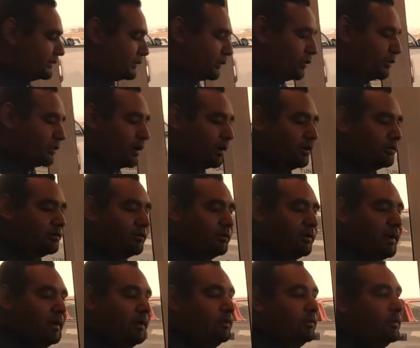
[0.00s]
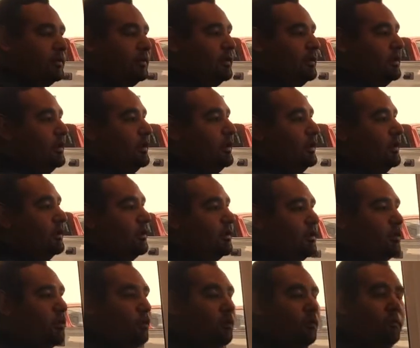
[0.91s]
the sonars around the
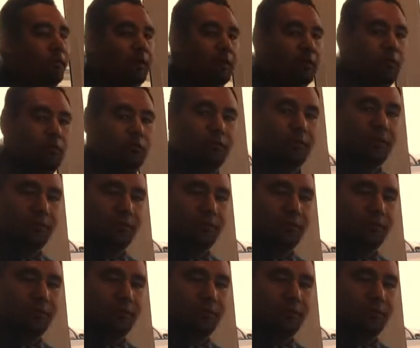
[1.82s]
whole vehicle. So you